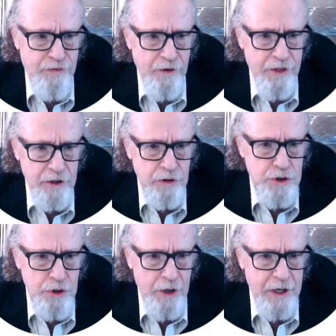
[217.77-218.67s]
the new
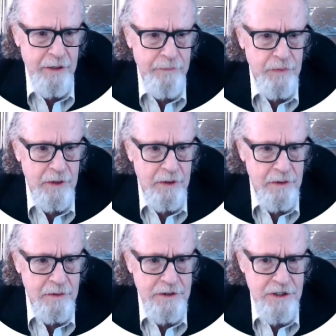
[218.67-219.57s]
Cholla
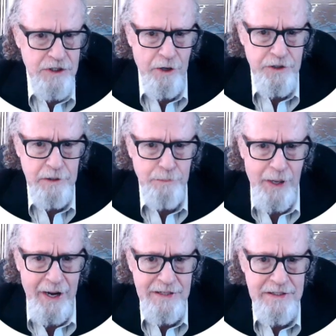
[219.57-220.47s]
desalting plant.